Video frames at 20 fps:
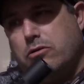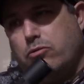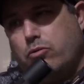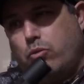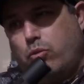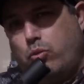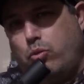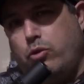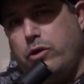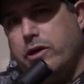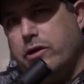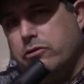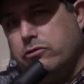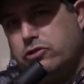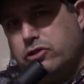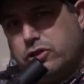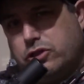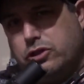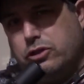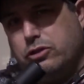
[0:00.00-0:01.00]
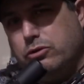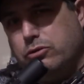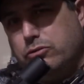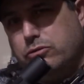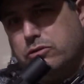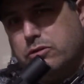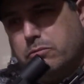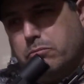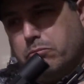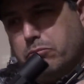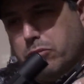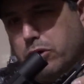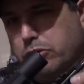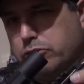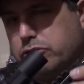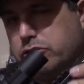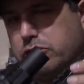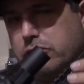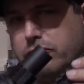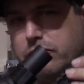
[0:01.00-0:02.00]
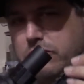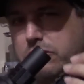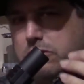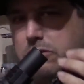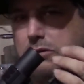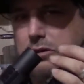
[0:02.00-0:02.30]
will shoot most of the